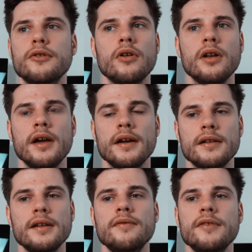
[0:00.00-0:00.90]
you're like
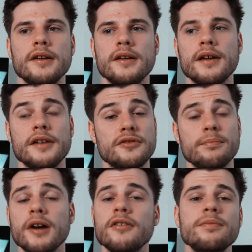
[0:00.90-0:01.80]
living at your
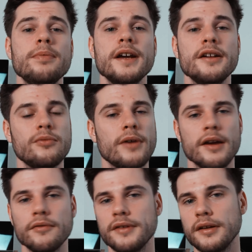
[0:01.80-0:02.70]
parents' place where
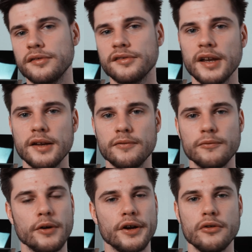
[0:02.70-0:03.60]
everything is safe,
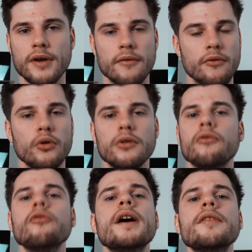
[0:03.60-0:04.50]
where you have all your
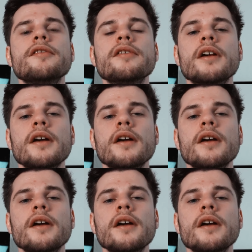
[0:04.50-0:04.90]
friends,